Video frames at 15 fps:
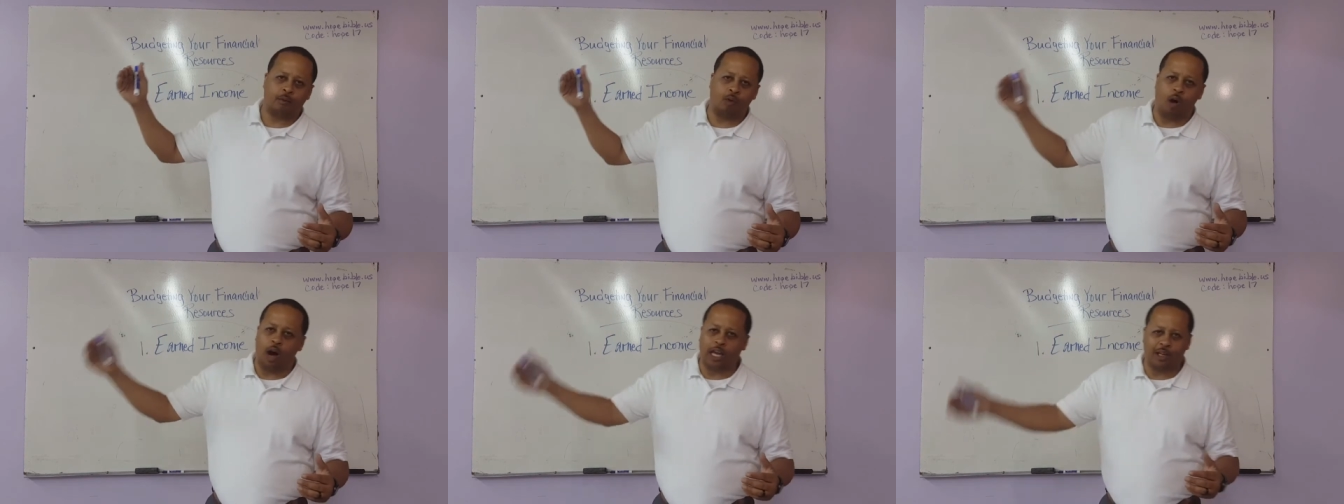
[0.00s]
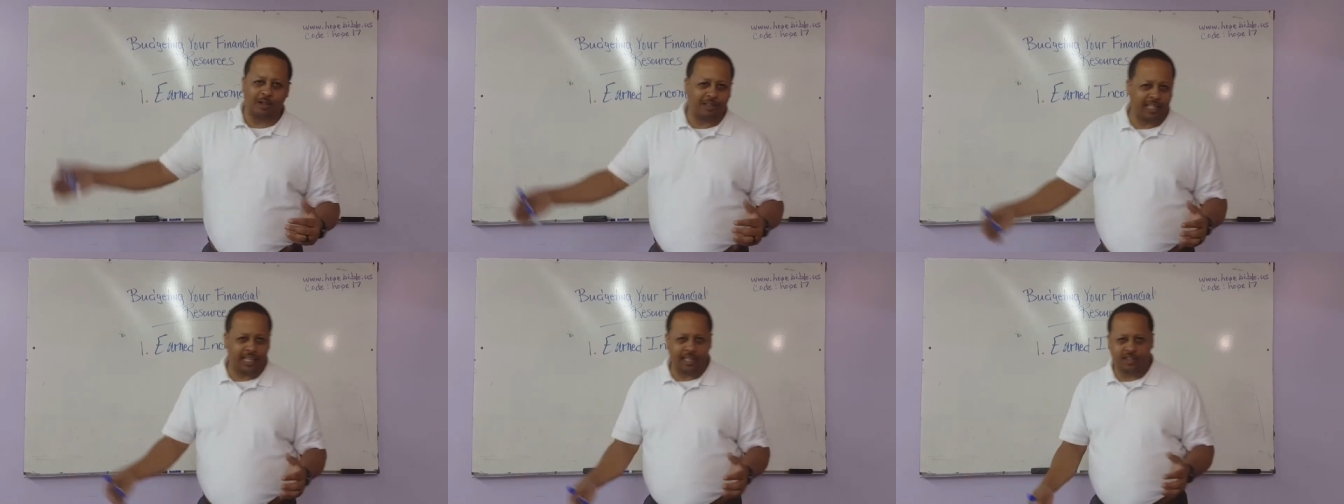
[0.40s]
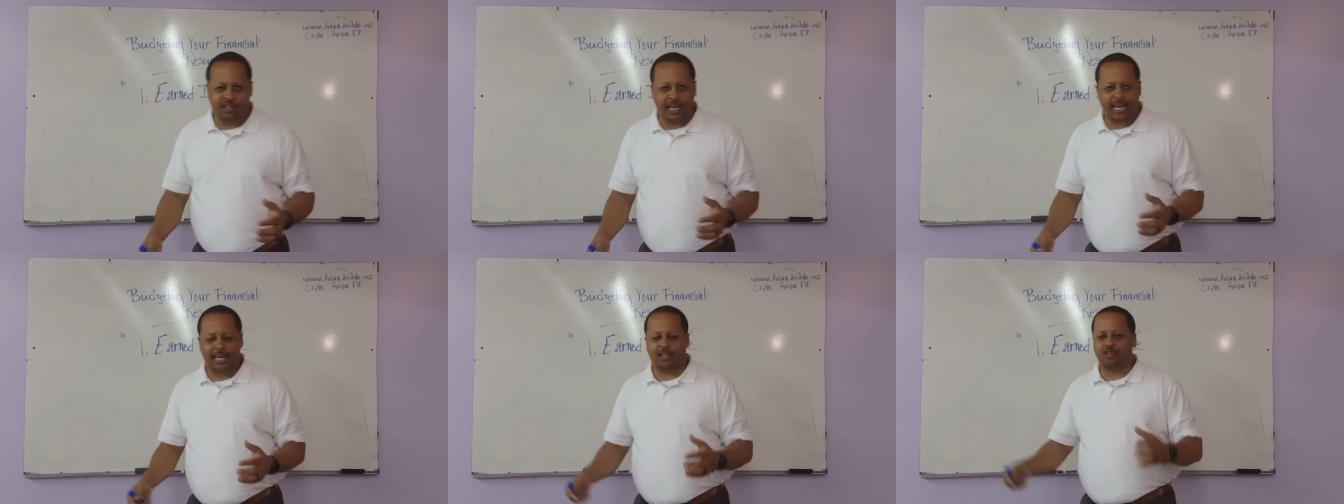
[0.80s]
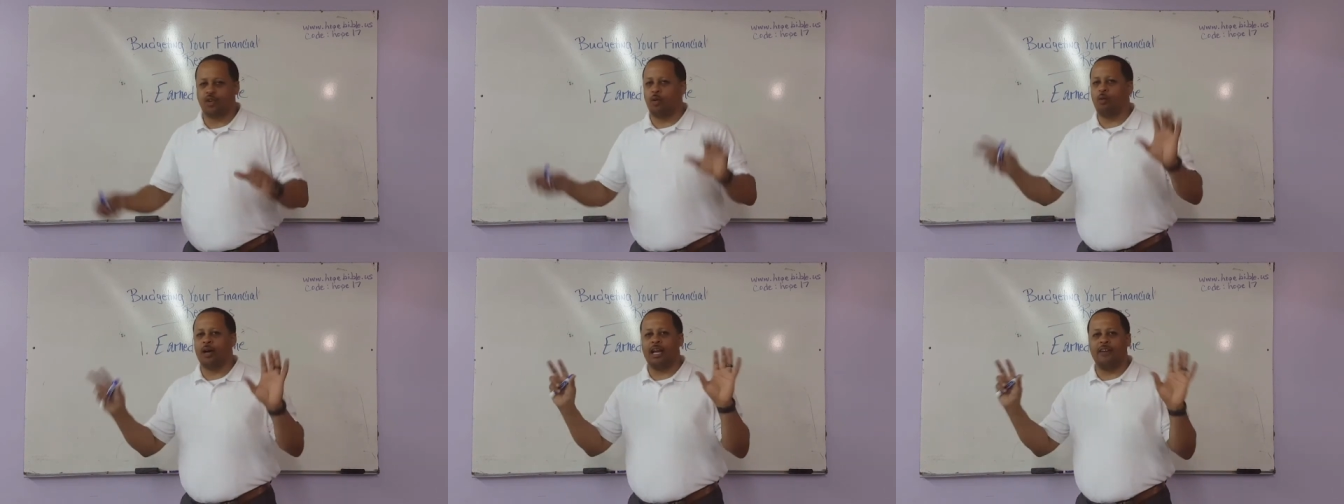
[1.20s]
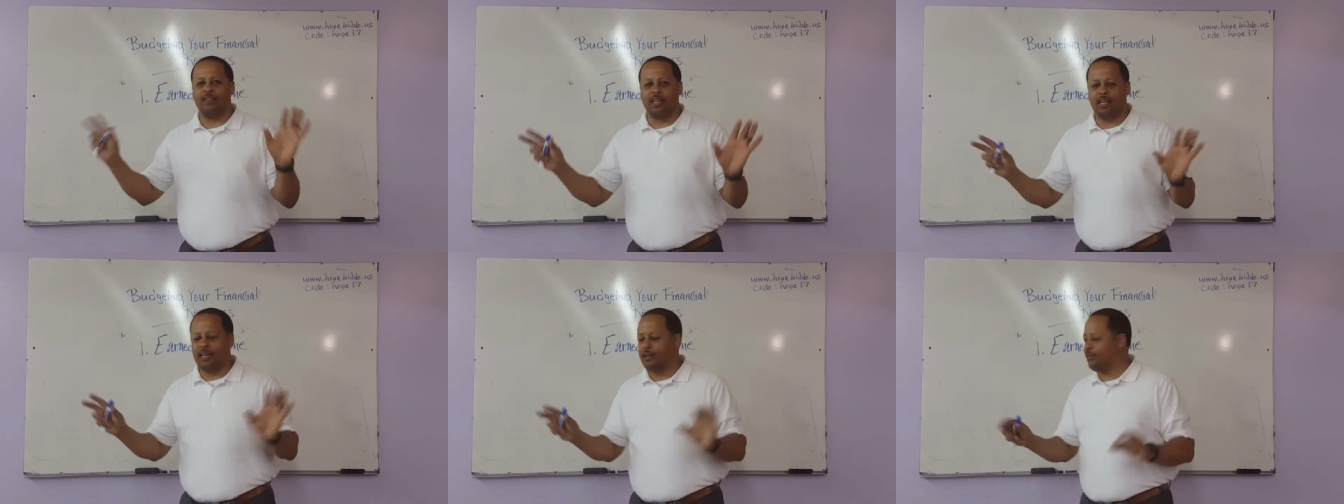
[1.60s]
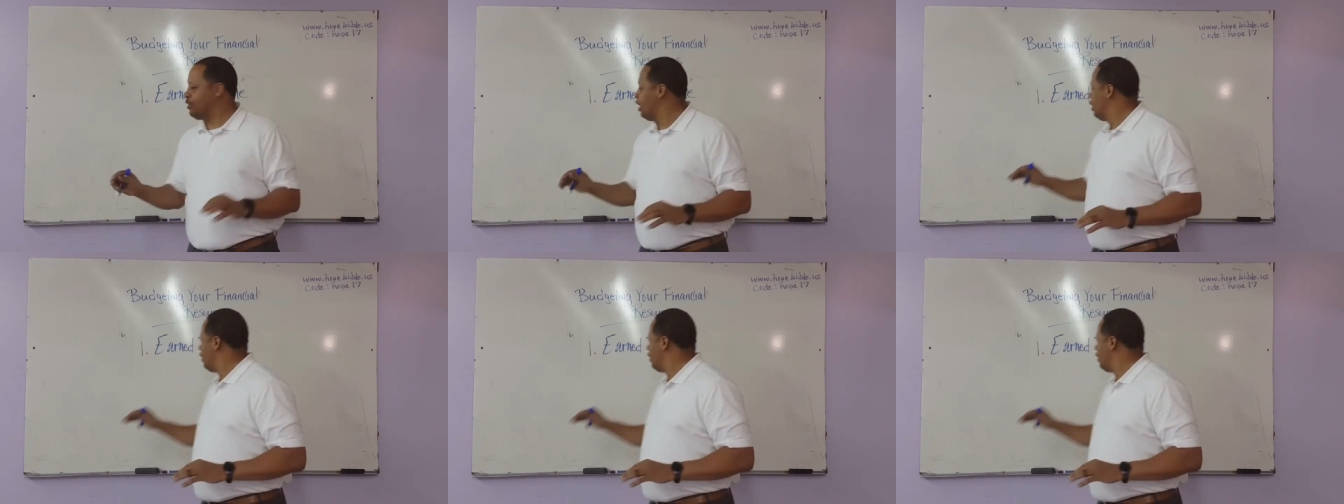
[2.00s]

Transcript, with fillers: royalty checks, or whatever it is,